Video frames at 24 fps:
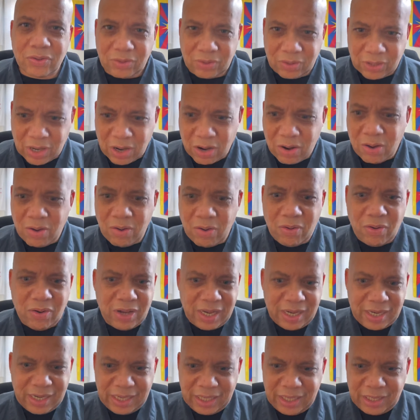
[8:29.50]
go
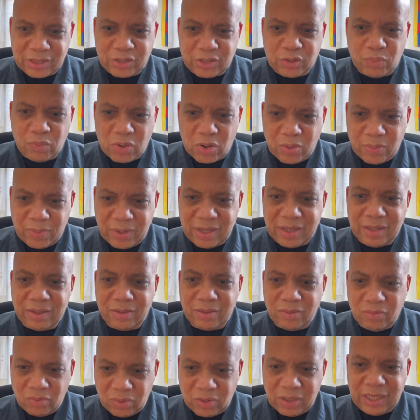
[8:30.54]
in each moment,
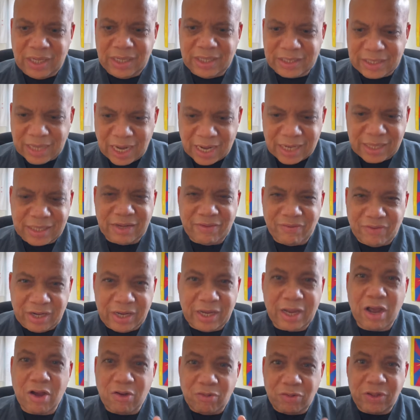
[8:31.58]
each
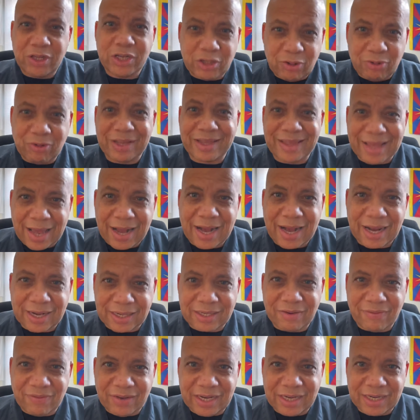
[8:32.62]
activity, only doing that
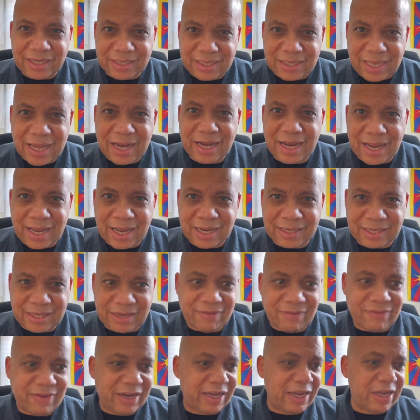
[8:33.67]
activity is that
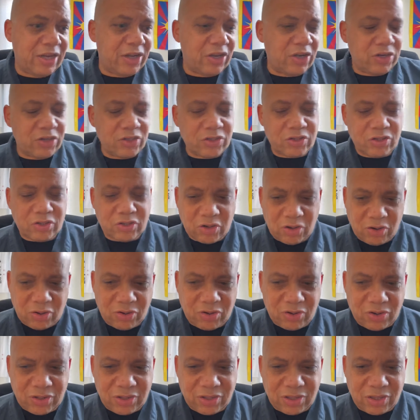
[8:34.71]
activity. So turn
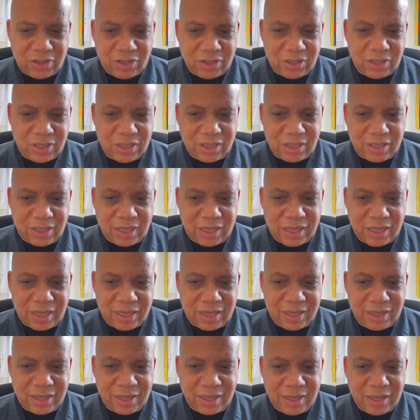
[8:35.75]
on
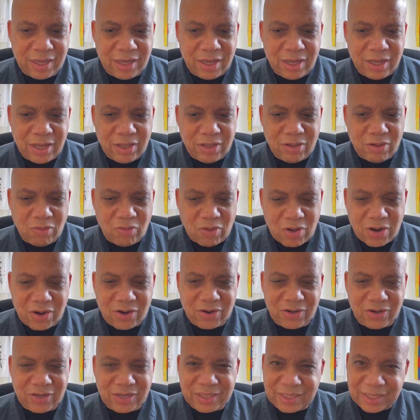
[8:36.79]
the, the water
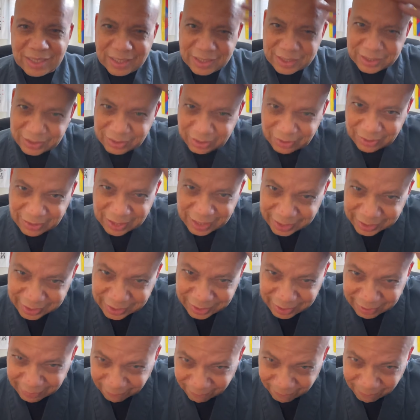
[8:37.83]
in the sink so that I
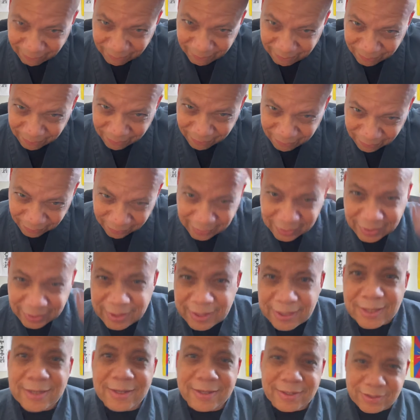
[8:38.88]
can
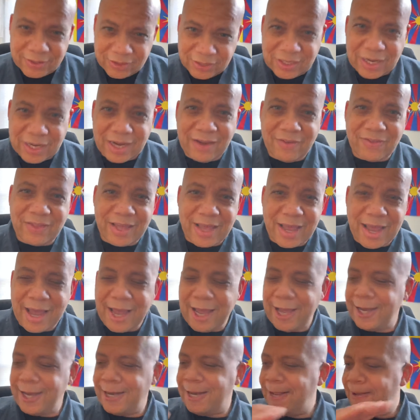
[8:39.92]
shave the
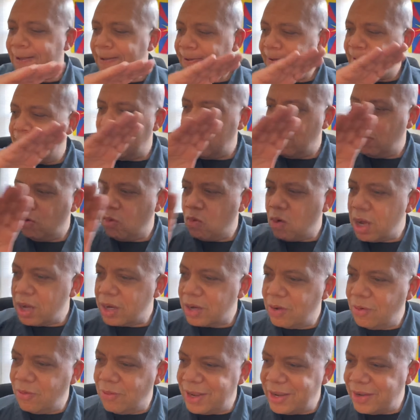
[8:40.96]
head. I
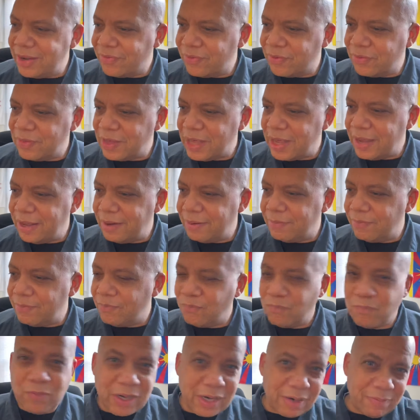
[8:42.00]
walk away from that,
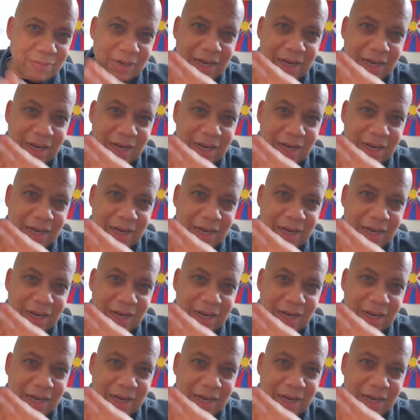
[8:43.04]
but I'm